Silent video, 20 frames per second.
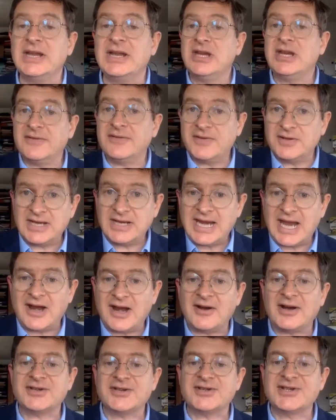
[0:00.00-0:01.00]
You give them the
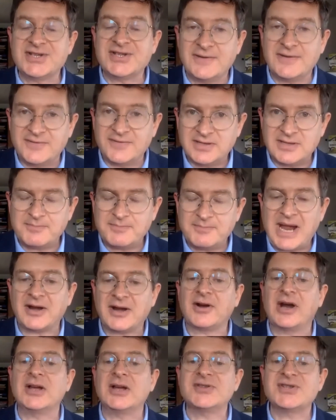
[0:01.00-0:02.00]
characters, give them the
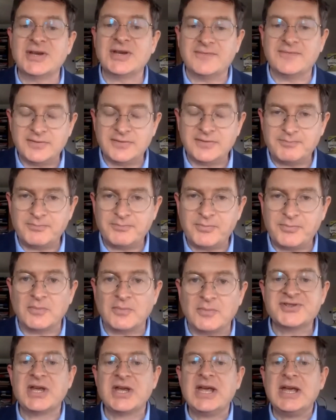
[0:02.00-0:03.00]
backgrounds, give them the
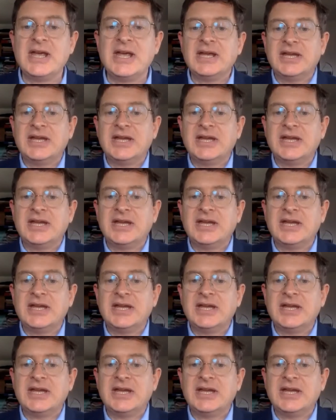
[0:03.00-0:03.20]
props,